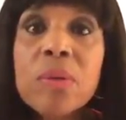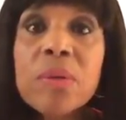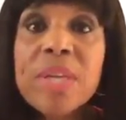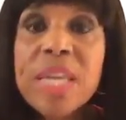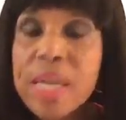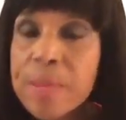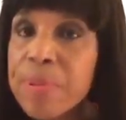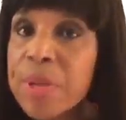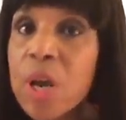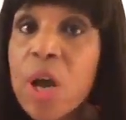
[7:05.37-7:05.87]

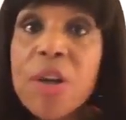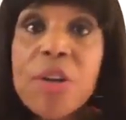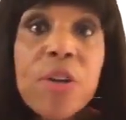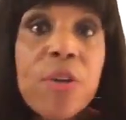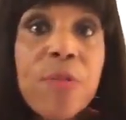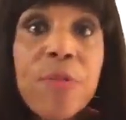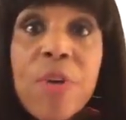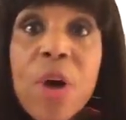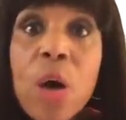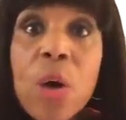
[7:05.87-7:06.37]
Keep it on your
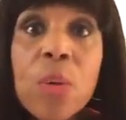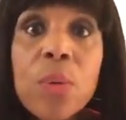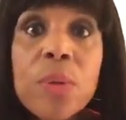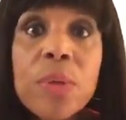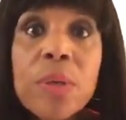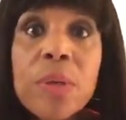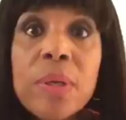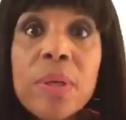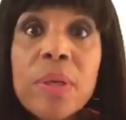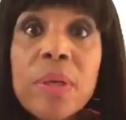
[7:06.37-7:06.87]
phone,
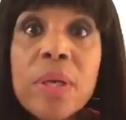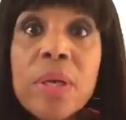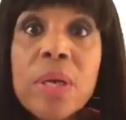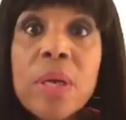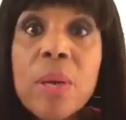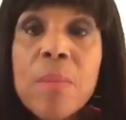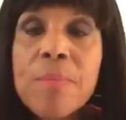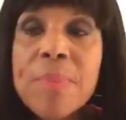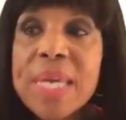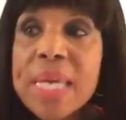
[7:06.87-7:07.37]

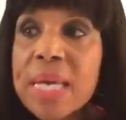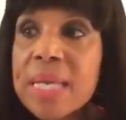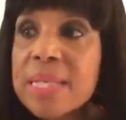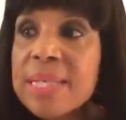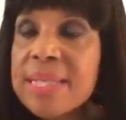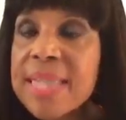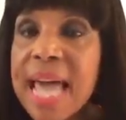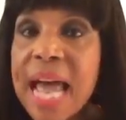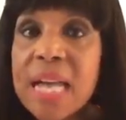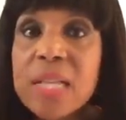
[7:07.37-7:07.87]
because
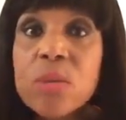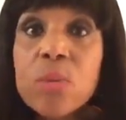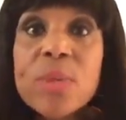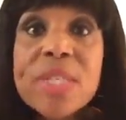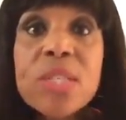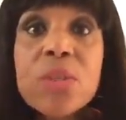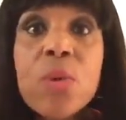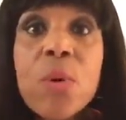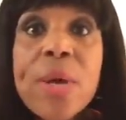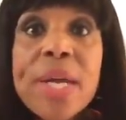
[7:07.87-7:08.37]
that's
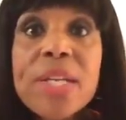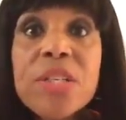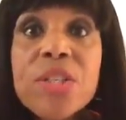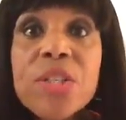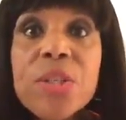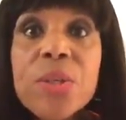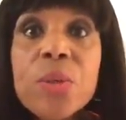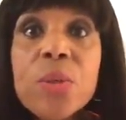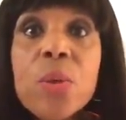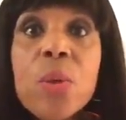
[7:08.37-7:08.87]
what's going
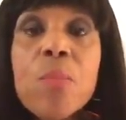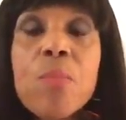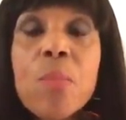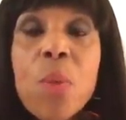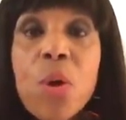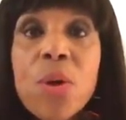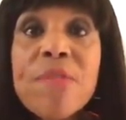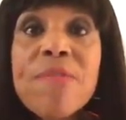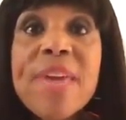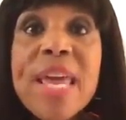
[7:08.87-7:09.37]
to
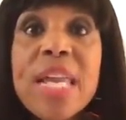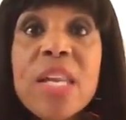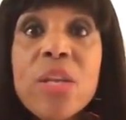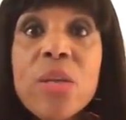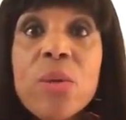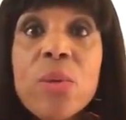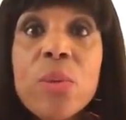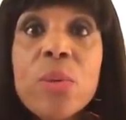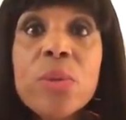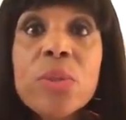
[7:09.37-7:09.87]
motivate
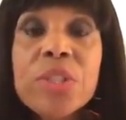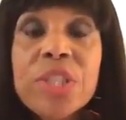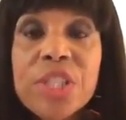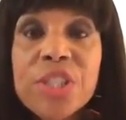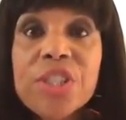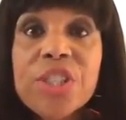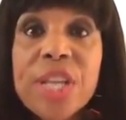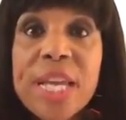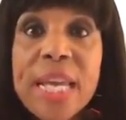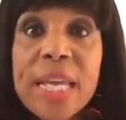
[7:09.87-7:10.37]
you to
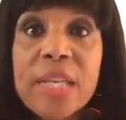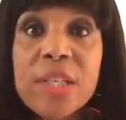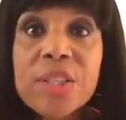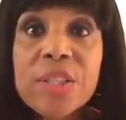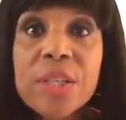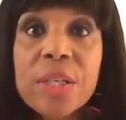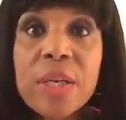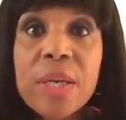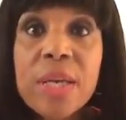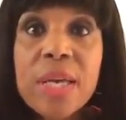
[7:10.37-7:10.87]
change.